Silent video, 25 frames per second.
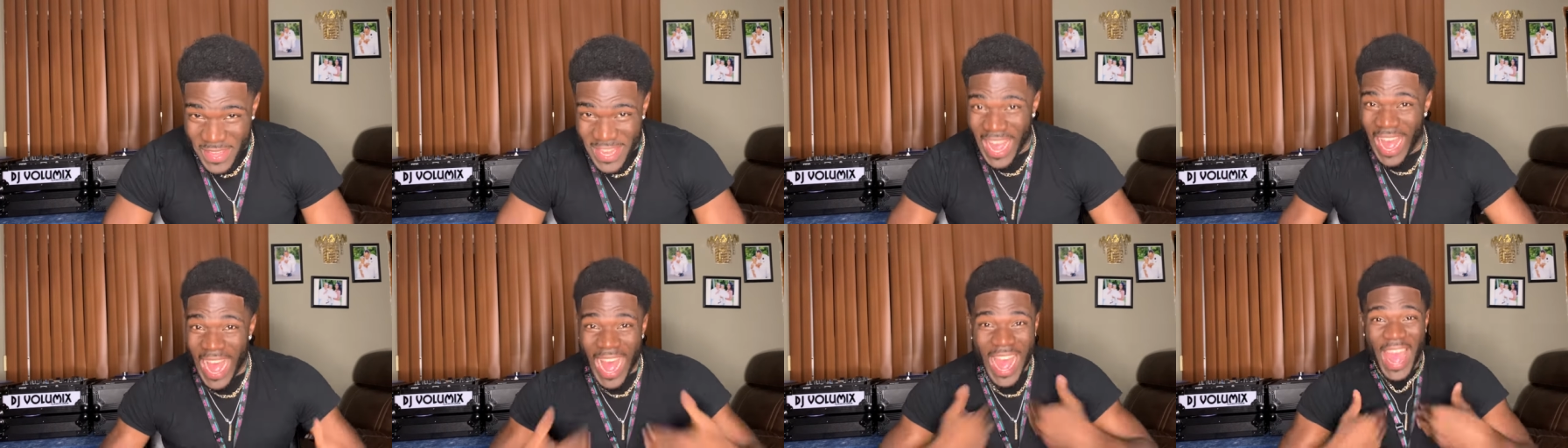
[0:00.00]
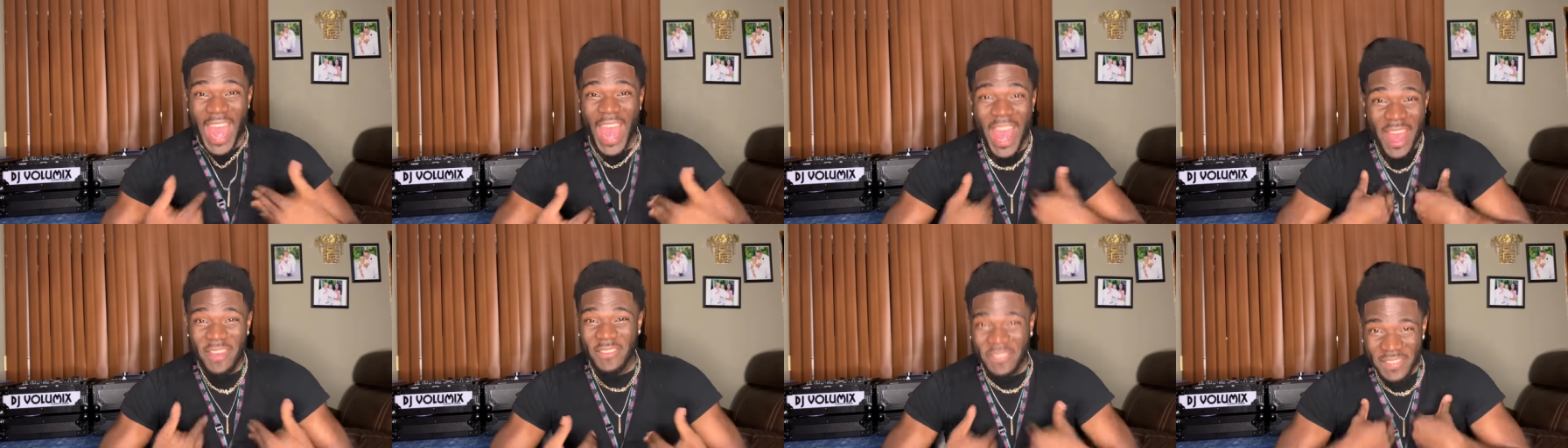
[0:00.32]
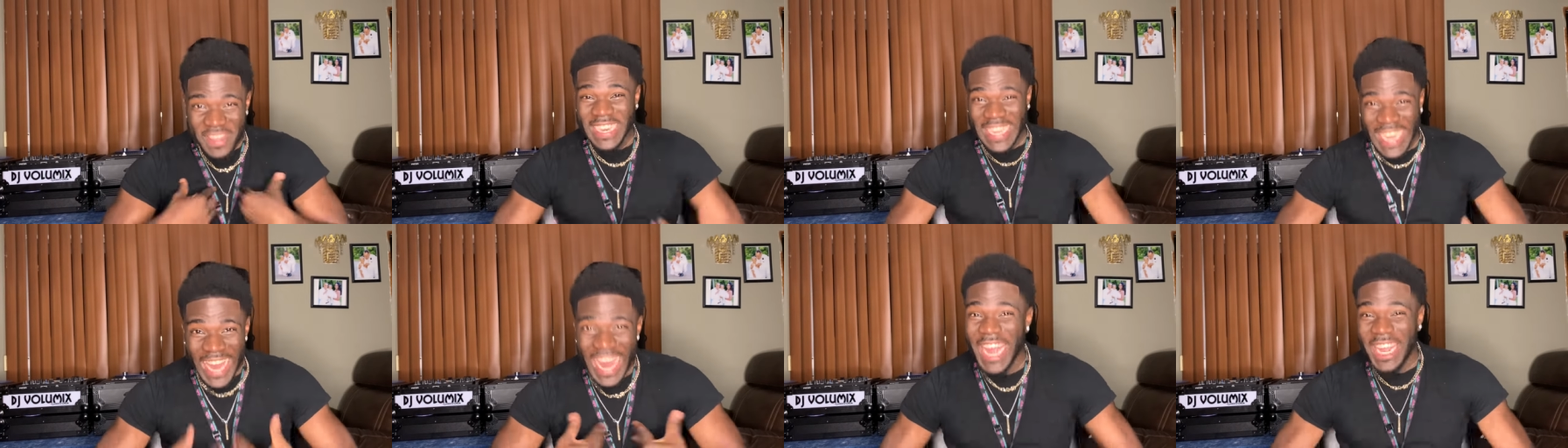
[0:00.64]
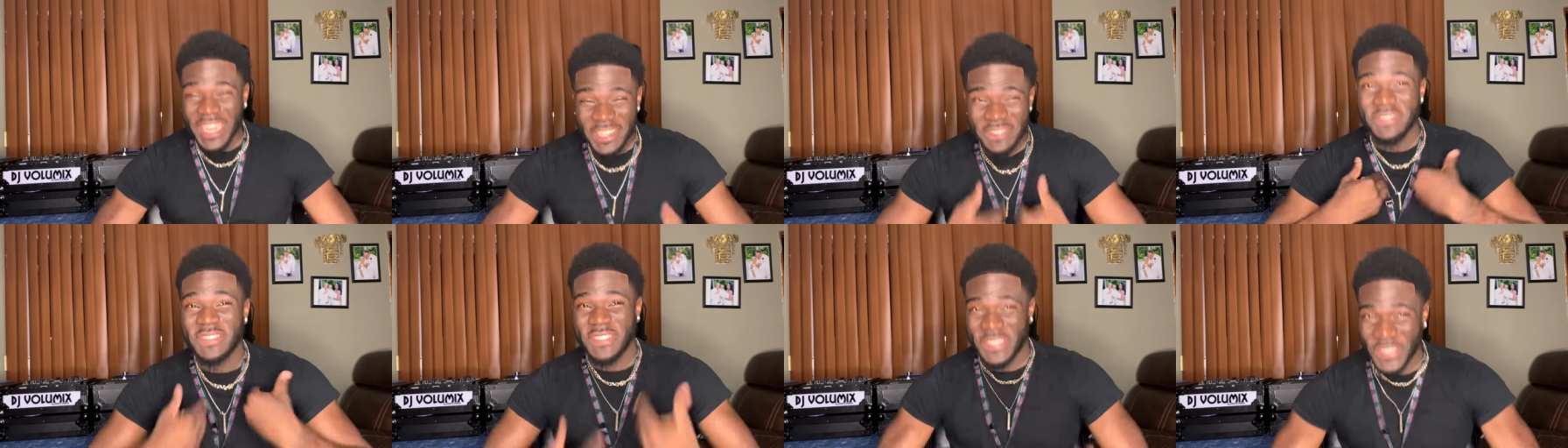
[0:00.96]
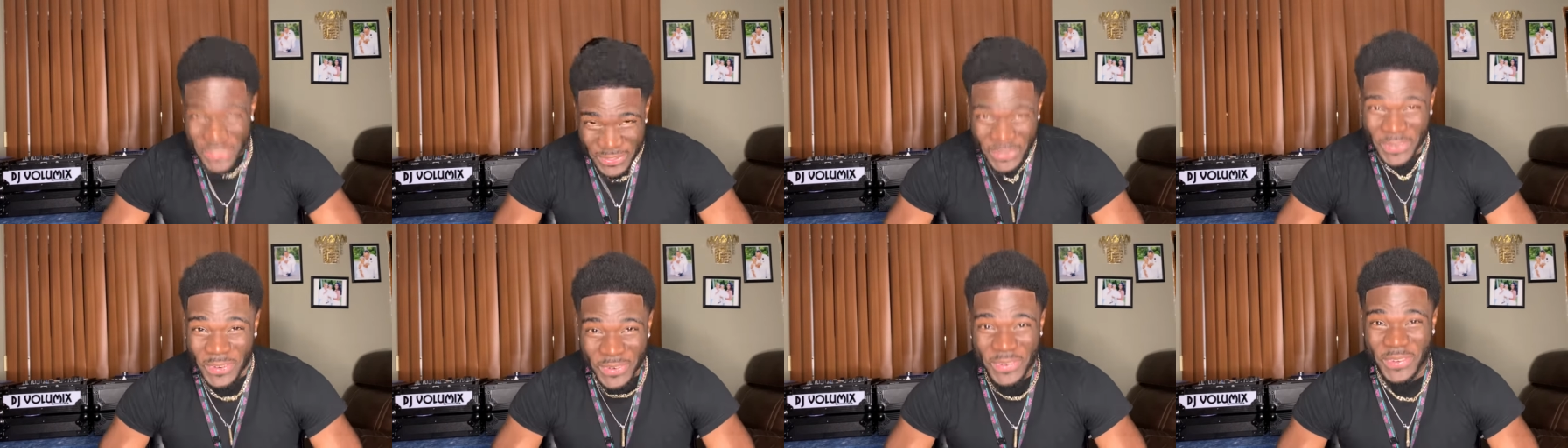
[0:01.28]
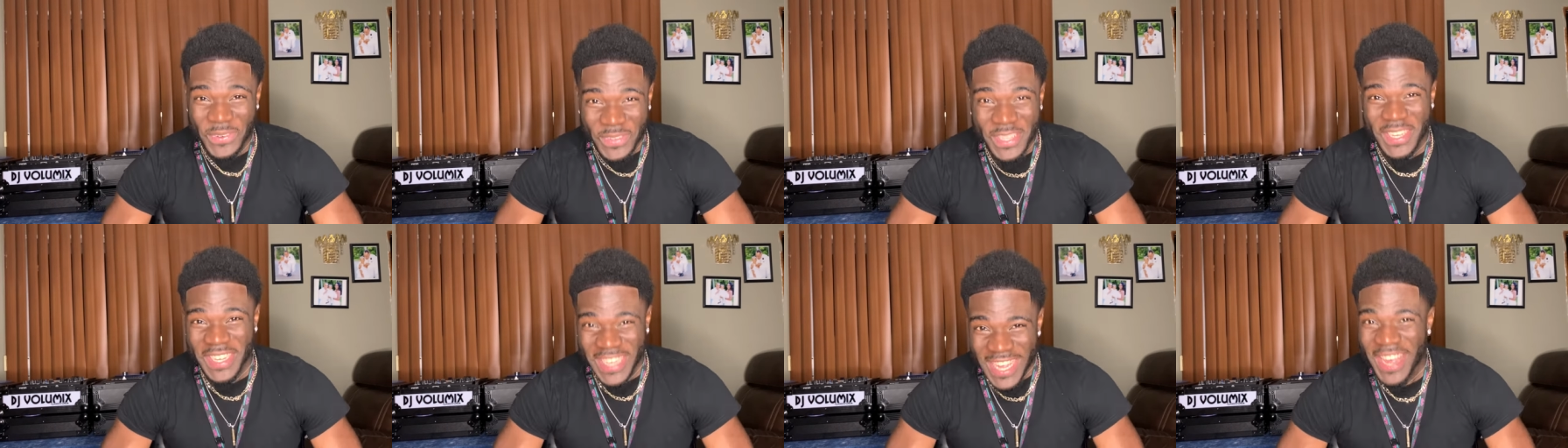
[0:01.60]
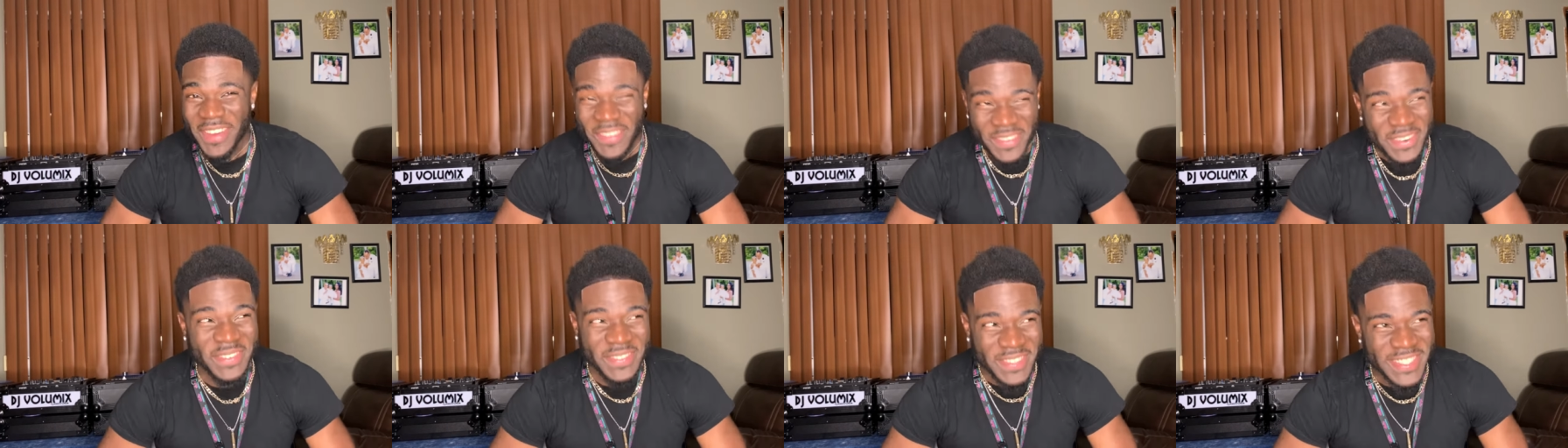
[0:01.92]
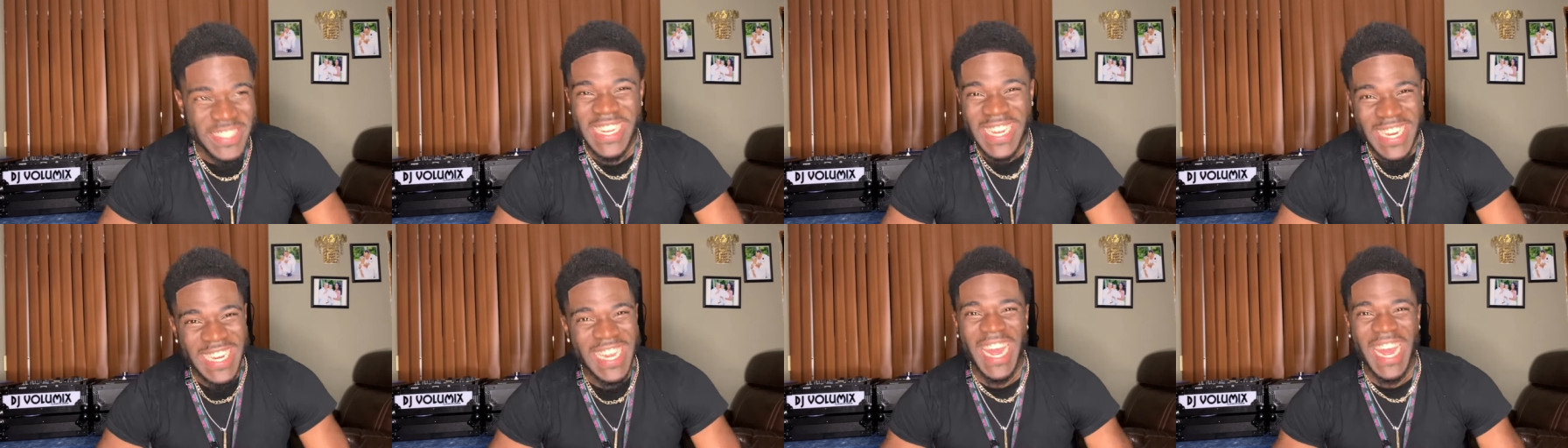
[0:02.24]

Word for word: I have a life too, you get what I'm saying?